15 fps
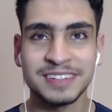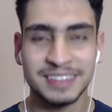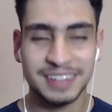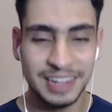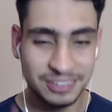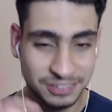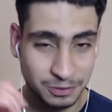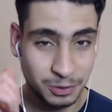
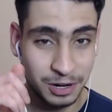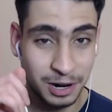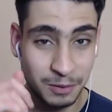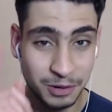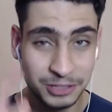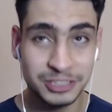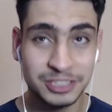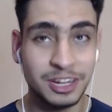that's the one I
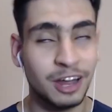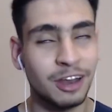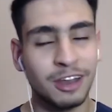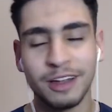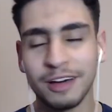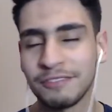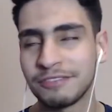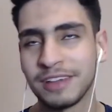watched. I
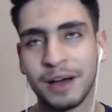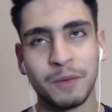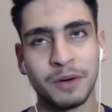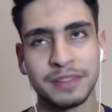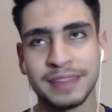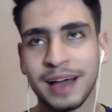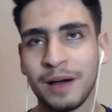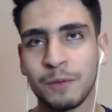love that one.
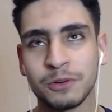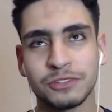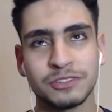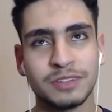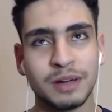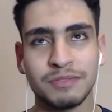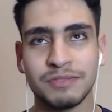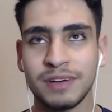That was
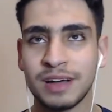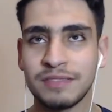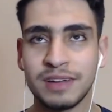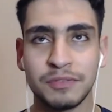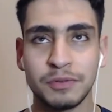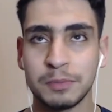top 5 level, bro.